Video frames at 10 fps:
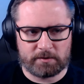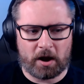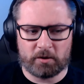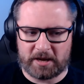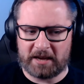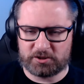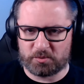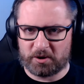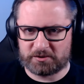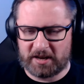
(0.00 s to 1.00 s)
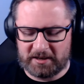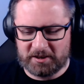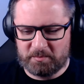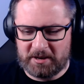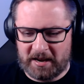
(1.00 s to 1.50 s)
I'll get into Octane in
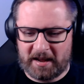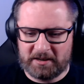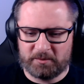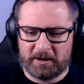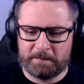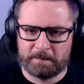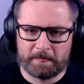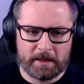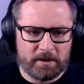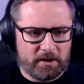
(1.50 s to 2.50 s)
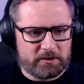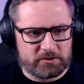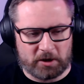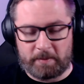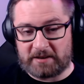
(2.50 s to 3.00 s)
a minute anyway.
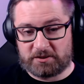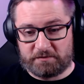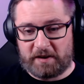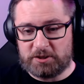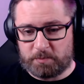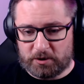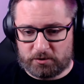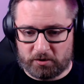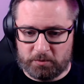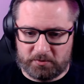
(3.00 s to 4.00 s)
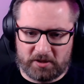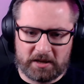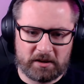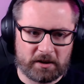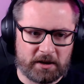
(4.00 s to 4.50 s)
So back to the Facebook group thing.